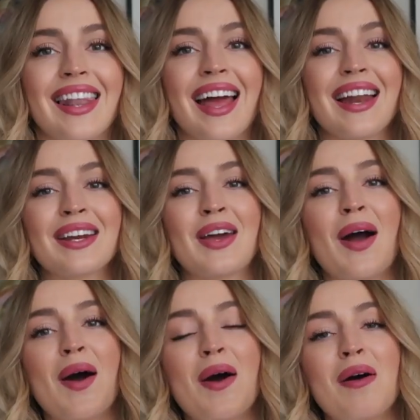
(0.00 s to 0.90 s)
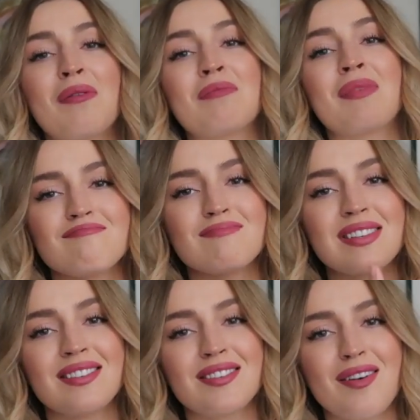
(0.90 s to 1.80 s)
Lancome
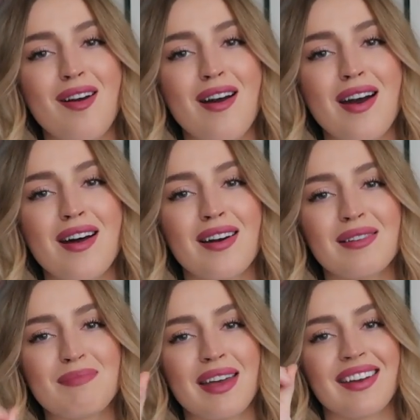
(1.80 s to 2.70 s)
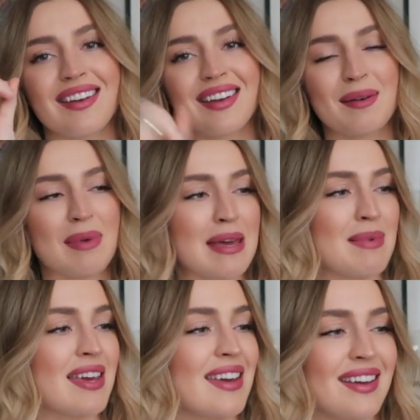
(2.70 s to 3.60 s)
Monsieur Big,
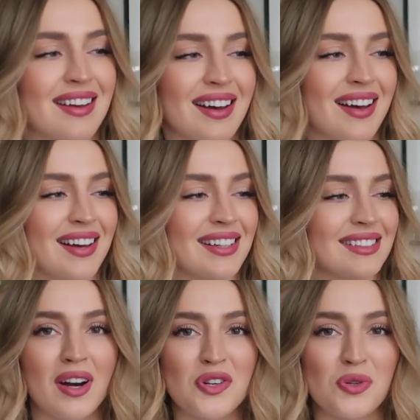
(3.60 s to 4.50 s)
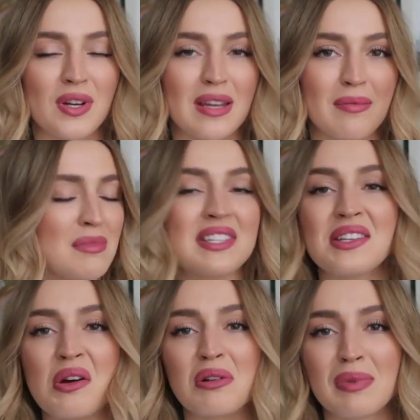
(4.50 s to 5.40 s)
baby. Ah, what a dream.
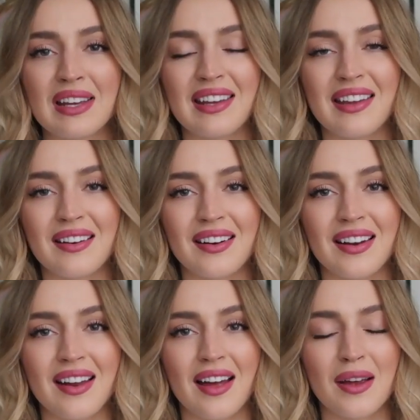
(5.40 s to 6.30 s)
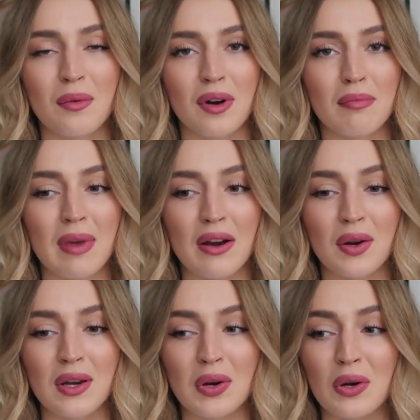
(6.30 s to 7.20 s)
Monsieur Big here and I were
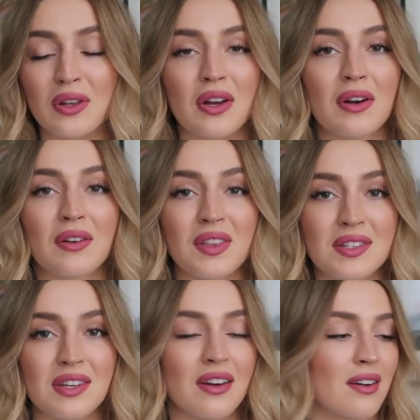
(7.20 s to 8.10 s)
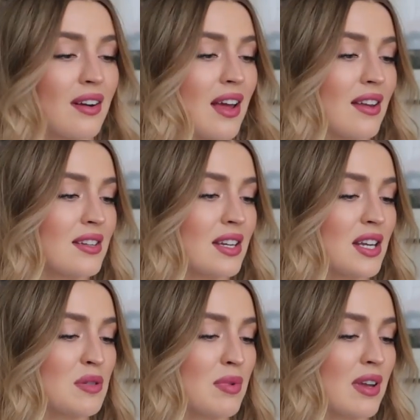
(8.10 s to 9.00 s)
married earlier this year, and it has